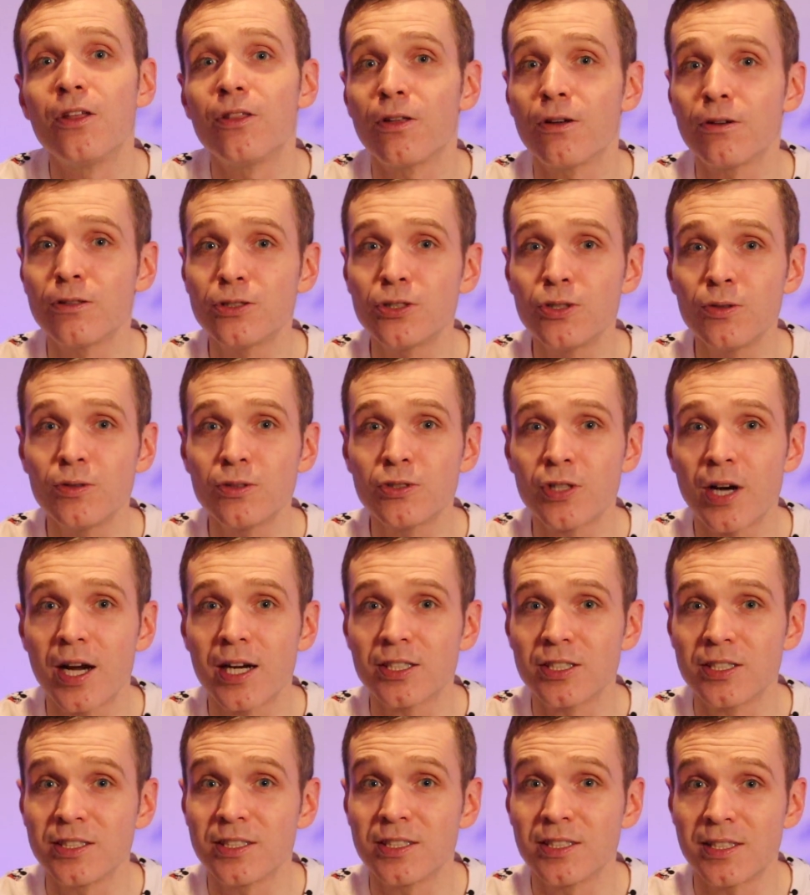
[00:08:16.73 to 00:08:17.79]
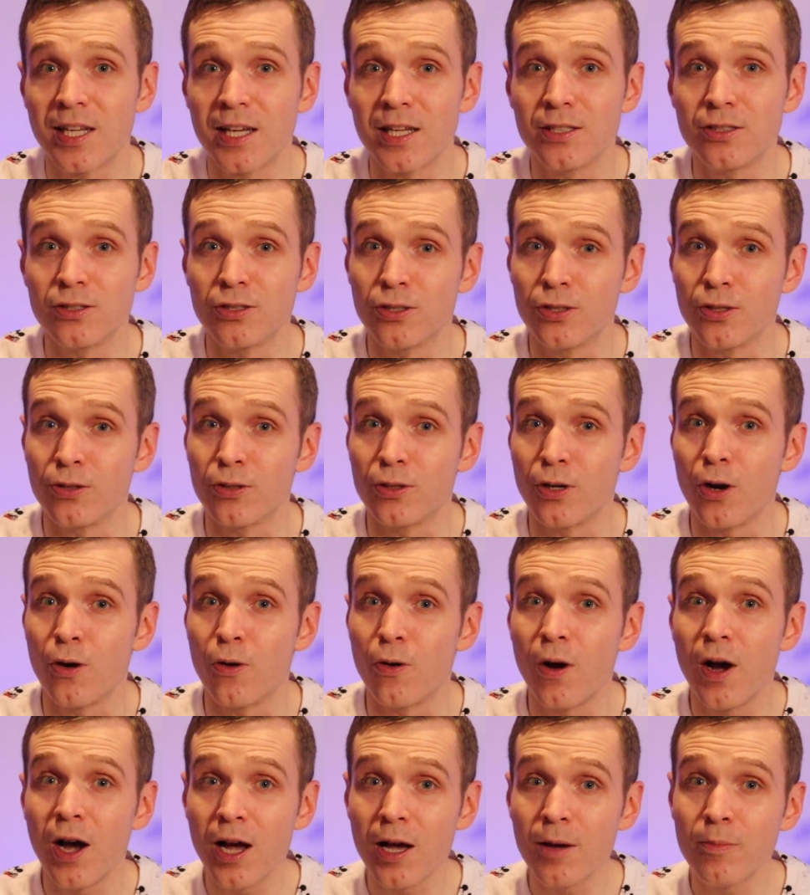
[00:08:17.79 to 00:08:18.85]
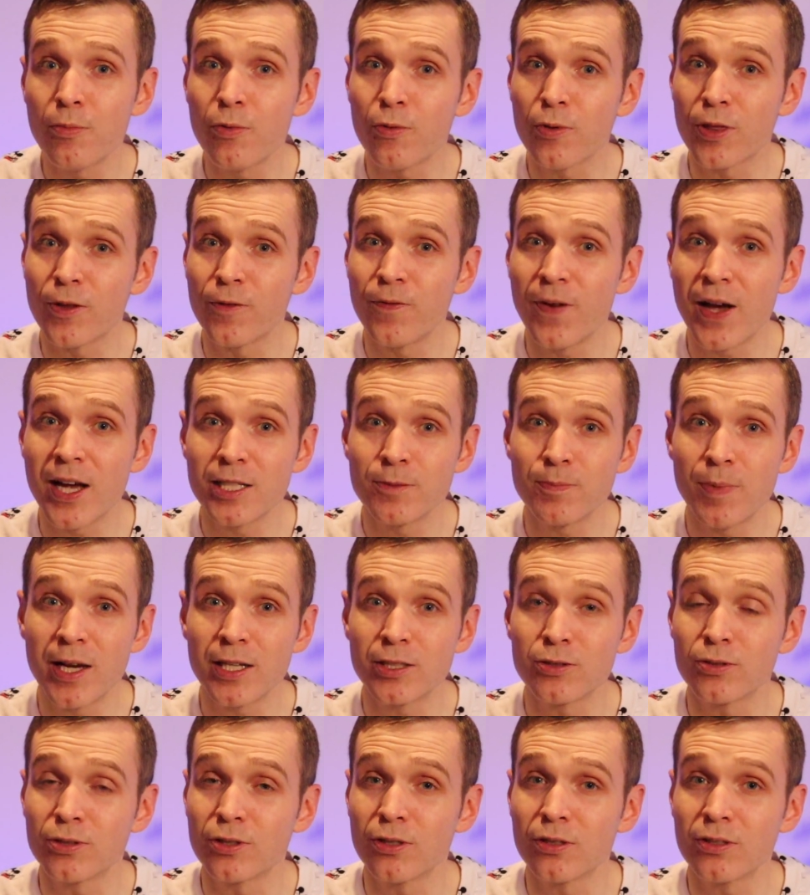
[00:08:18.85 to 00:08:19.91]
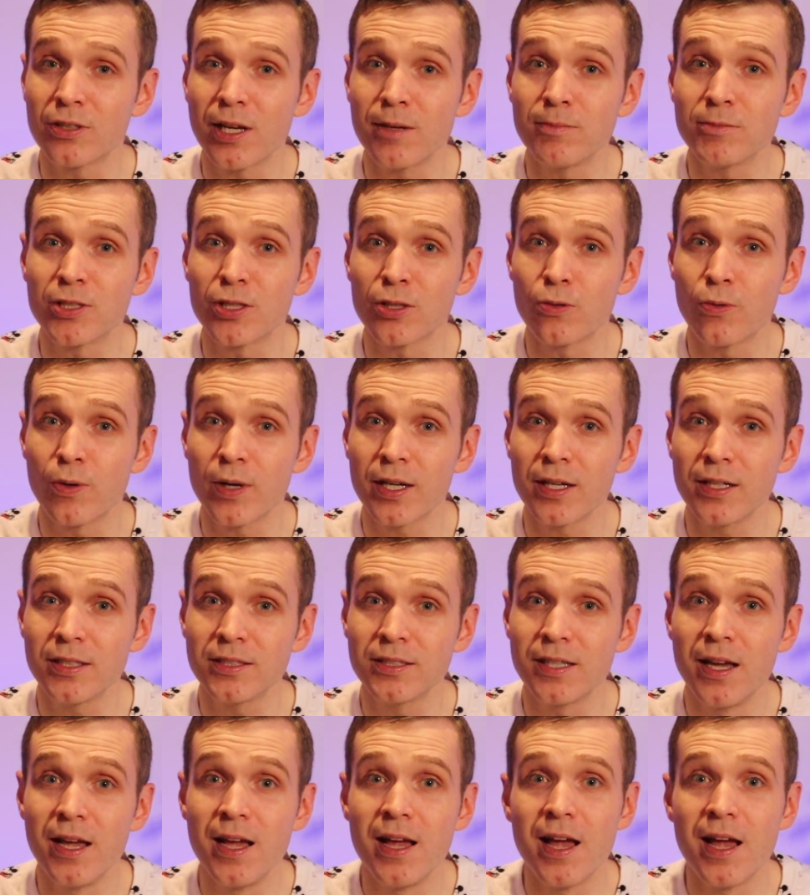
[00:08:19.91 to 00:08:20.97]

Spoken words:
Those two attractions tend to go up with the Fastpass return times the quickest,